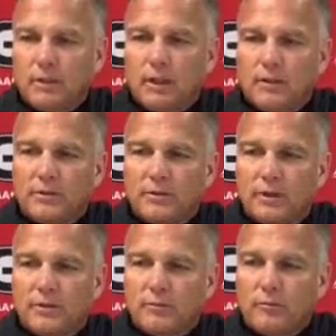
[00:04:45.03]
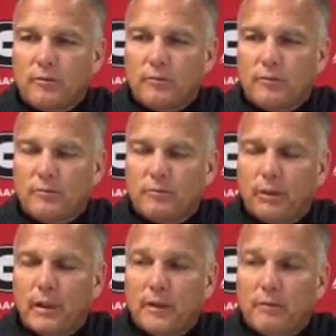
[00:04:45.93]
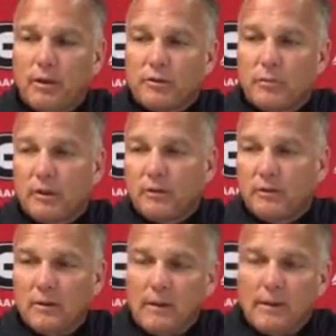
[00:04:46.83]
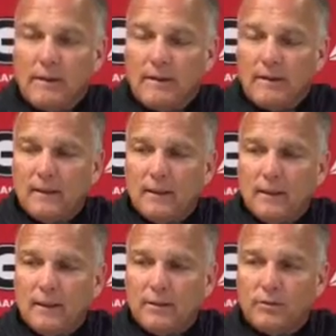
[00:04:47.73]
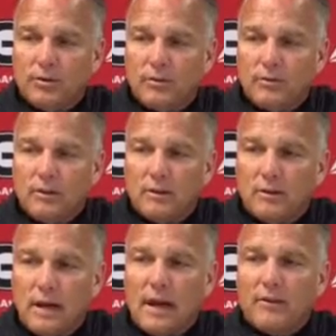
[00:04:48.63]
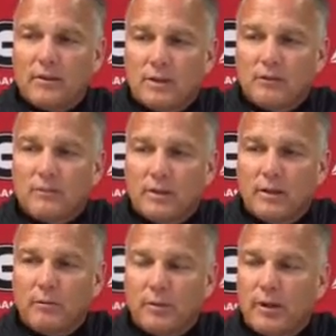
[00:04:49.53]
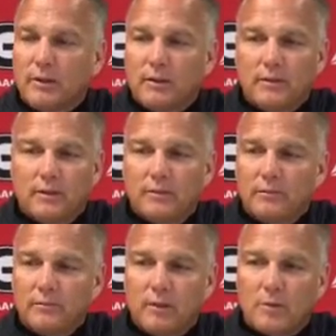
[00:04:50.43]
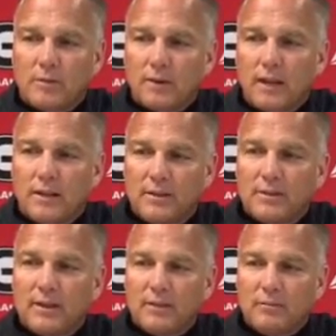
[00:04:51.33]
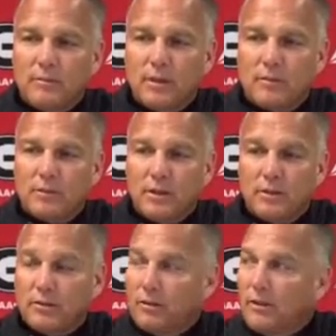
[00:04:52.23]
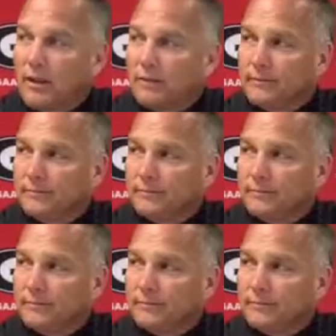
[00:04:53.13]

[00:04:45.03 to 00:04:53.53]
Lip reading: Leonard's the one who's played the most, but Jordan obviously was very productive, and I'm just glad to see our seniors do that.